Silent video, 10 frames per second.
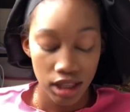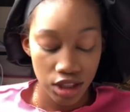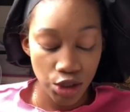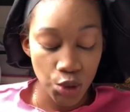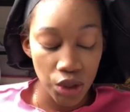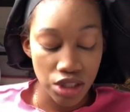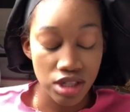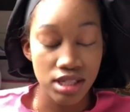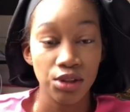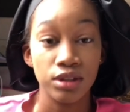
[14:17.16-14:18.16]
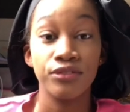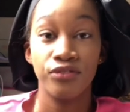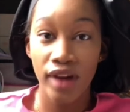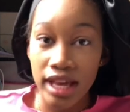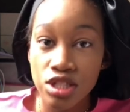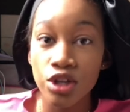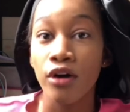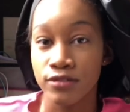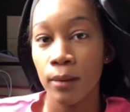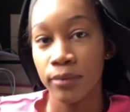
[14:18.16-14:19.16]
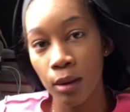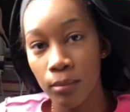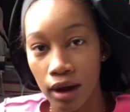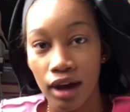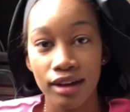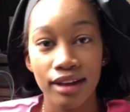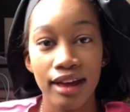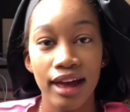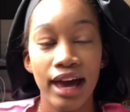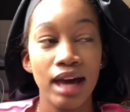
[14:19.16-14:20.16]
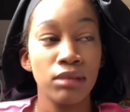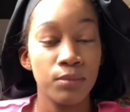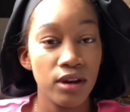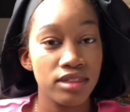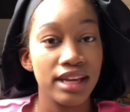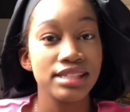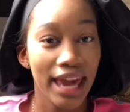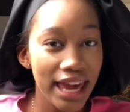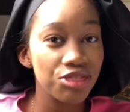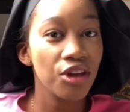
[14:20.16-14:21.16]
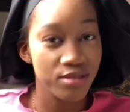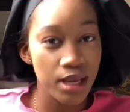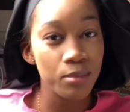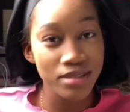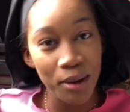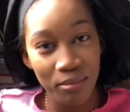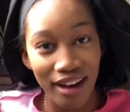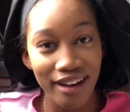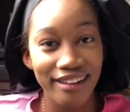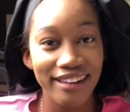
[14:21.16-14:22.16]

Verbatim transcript: This school literally starts on the 1st of September. And my birthday is 8th of September.